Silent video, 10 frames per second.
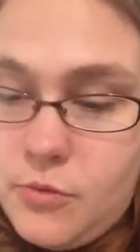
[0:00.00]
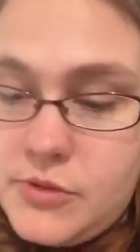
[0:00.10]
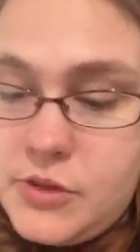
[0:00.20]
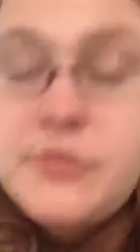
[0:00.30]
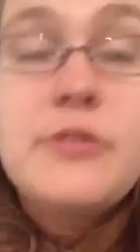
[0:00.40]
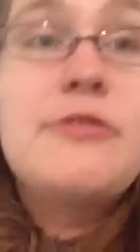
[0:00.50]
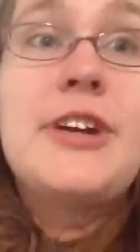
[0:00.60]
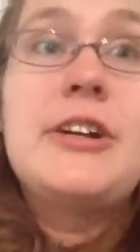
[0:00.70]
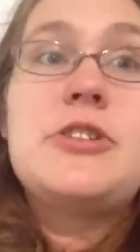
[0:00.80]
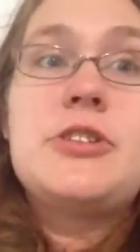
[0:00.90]
so if you have
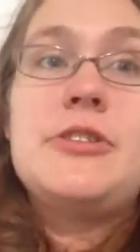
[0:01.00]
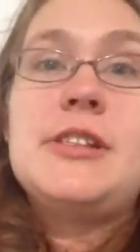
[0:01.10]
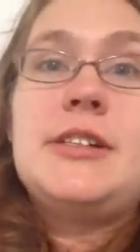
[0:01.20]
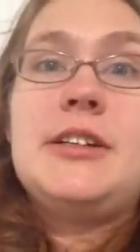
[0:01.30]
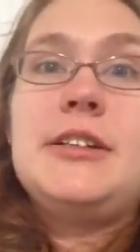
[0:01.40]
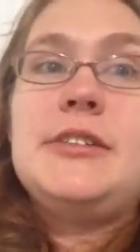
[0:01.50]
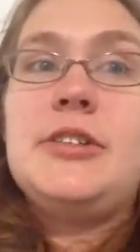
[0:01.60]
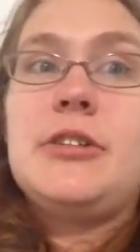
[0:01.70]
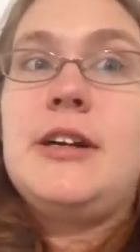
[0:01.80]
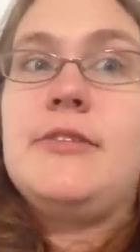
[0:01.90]
fire insurance in Auckland,
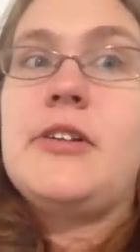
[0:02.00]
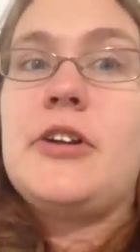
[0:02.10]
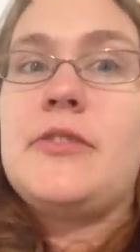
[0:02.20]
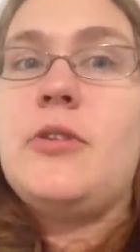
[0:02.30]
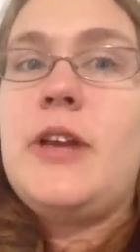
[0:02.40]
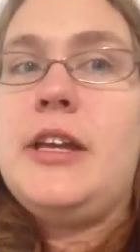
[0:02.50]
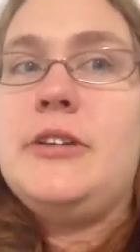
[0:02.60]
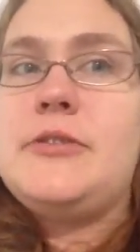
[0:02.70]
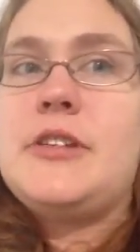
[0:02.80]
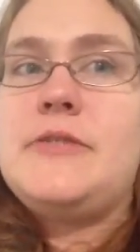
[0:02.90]
you're covered under
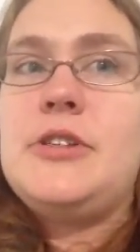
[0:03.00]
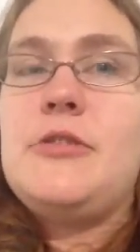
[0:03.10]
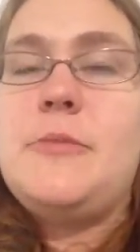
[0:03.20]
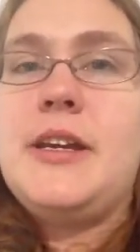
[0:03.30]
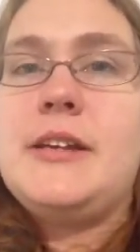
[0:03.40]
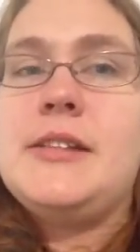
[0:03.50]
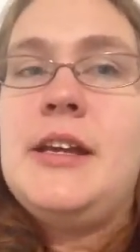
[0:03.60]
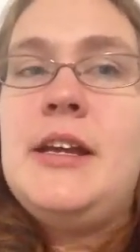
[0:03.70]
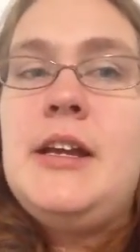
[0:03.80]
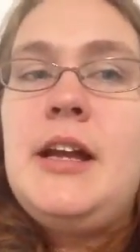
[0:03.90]
volcano stuff too because
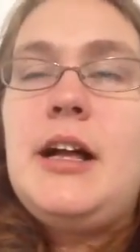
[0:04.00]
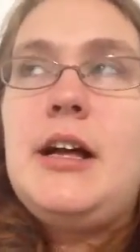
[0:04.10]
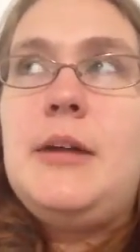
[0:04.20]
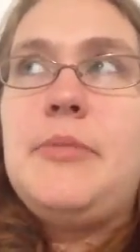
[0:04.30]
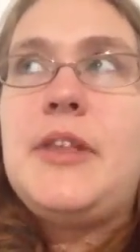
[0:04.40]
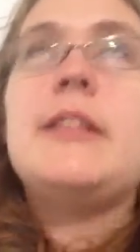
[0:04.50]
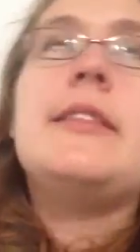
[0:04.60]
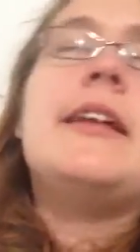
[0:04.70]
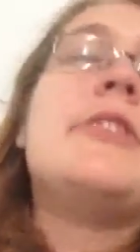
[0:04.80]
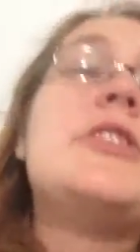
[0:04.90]
um, they
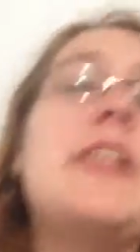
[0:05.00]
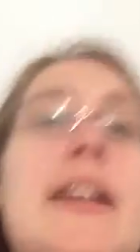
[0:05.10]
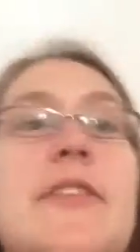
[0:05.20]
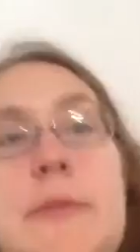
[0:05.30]
originally left it